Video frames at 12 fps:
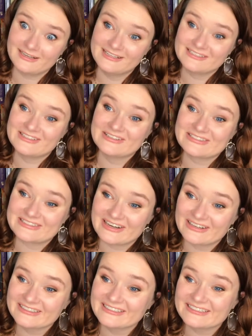And so
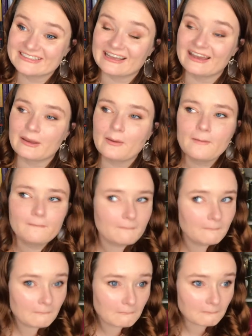Scarlet is like,
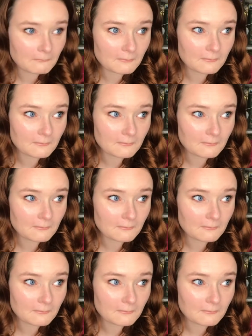hmm.